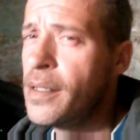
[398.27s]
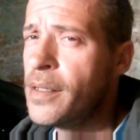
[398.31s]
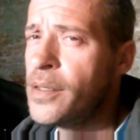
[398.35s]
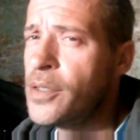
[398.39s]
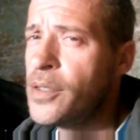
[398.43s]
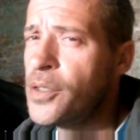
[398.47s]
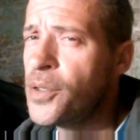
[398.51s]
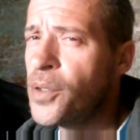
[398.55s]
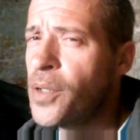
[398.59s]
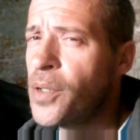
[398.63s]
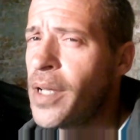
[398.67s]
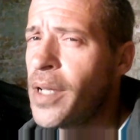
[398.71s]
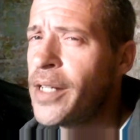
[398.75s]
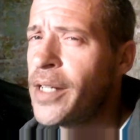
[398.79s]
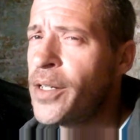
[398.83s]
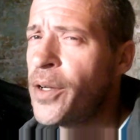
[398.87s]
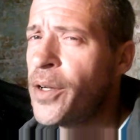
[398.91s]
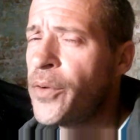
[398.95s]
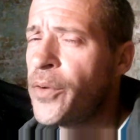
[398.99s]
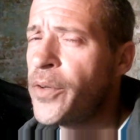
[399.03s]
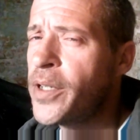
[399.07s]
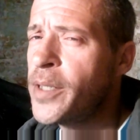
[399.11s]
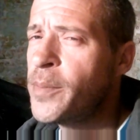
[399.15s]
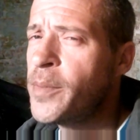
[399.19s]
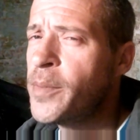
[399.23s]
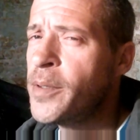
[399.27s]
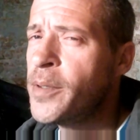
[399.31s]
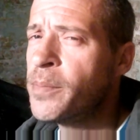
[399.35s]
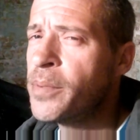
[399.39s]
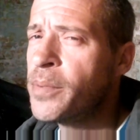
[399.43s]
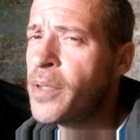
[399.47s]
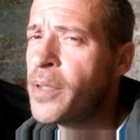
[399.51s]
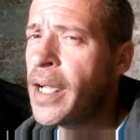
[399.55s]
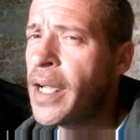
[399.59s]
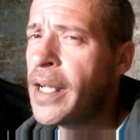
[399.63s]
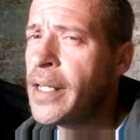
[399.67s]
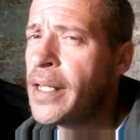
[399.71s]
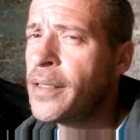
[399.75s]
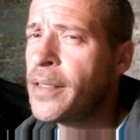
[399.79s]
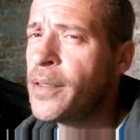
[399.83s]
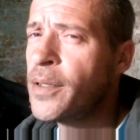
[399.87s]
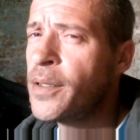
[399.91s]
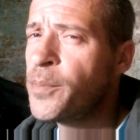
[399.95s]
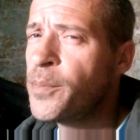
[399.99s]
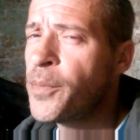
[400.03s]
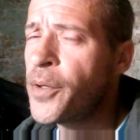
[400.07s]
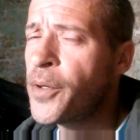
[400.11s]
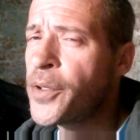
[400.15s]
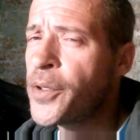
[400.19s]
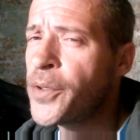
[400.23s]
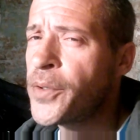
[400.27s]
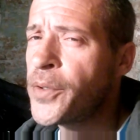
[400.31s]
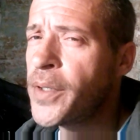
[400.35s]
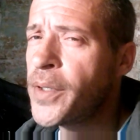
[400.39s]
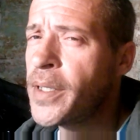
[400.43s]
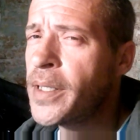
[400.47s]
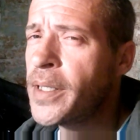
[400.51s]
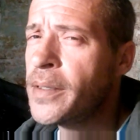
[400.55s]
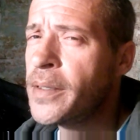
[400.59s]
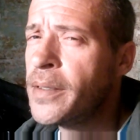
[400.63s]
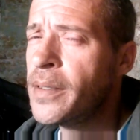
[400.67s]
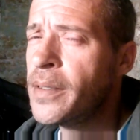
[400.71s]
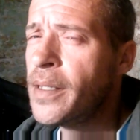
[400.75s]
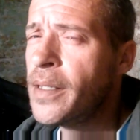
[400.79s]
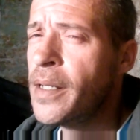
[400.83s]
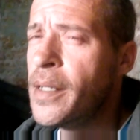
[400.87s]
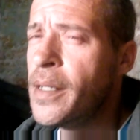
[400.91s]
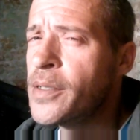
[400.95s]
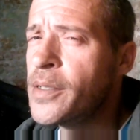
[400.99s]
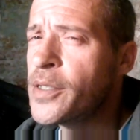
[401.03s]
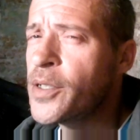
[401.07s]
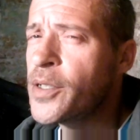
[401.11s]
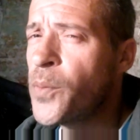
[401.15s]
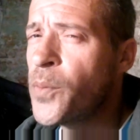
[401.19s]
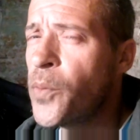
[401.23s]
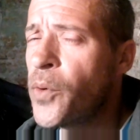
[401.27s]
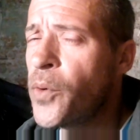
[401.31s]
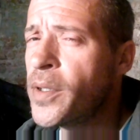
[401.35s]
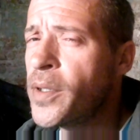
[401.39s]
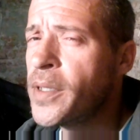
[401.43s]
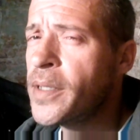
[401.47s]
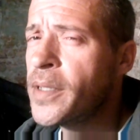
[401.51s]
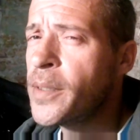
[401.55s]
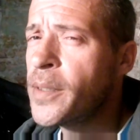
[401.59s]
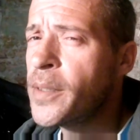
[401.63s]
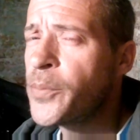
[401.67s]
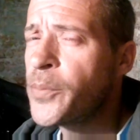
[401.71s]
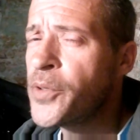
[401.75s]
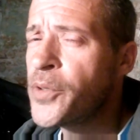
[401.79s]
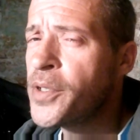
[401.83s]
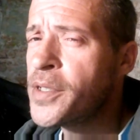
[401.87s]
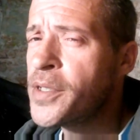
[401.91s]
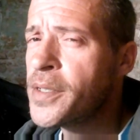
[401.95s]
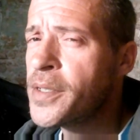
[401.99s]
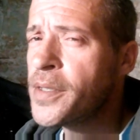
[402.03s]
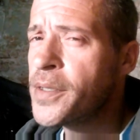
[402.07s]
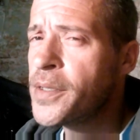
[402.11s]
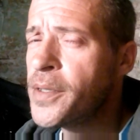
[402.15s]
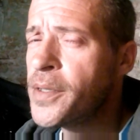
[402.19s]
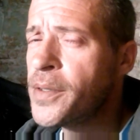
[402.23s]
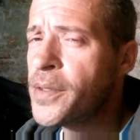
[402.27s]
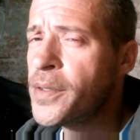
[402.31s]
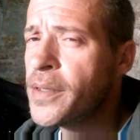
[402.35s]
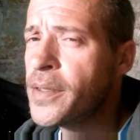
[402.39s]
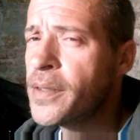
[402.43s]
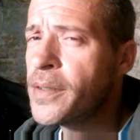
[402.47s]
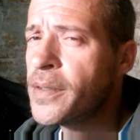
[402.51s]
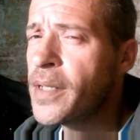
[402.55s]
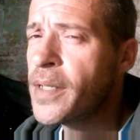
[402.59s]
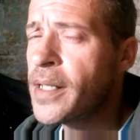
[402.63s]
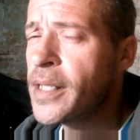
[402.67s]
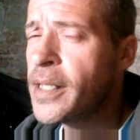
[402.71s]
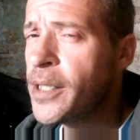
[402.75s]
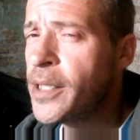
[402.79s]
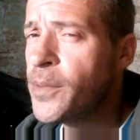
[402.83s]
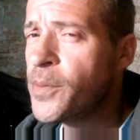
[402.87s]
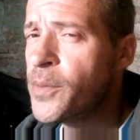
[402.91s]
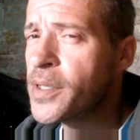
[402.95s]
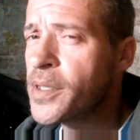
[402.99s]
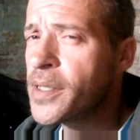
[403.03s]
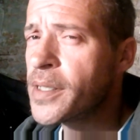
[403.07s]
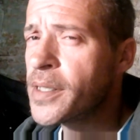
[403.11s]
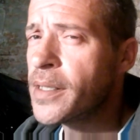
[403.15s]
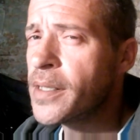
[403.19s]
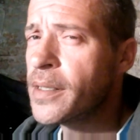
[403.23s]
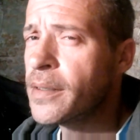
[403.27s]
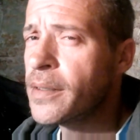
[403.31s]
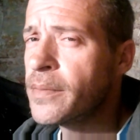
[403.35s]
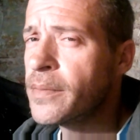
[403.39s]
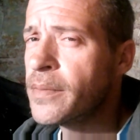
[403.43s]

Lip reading: Joel had already been planning on murdering someone in the prison unit that he was in,